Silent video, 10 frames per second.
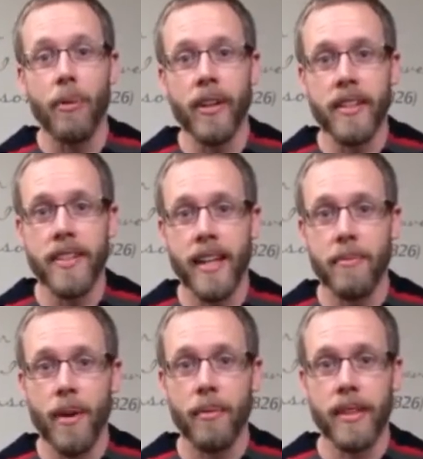I wanted to take
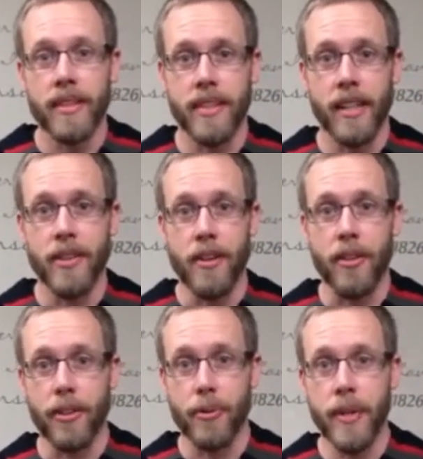a moment to tell you
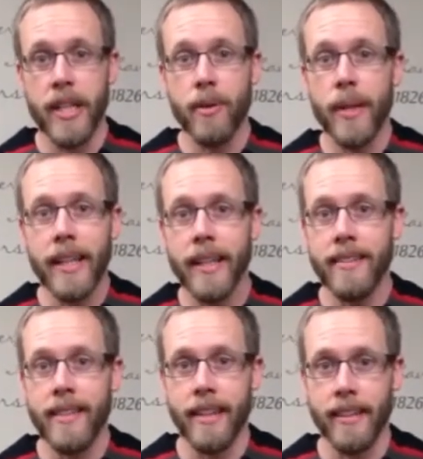three quick and
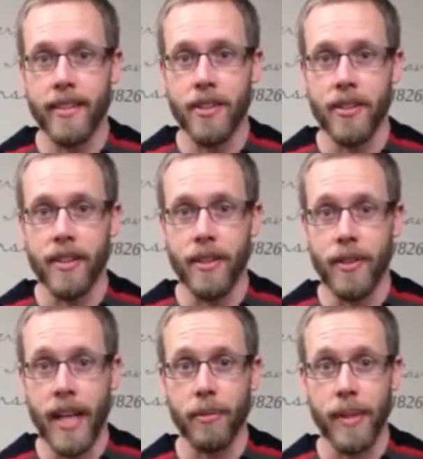easy things that you can do
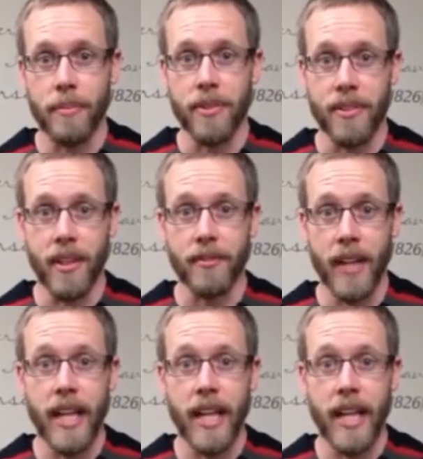to help keep yourself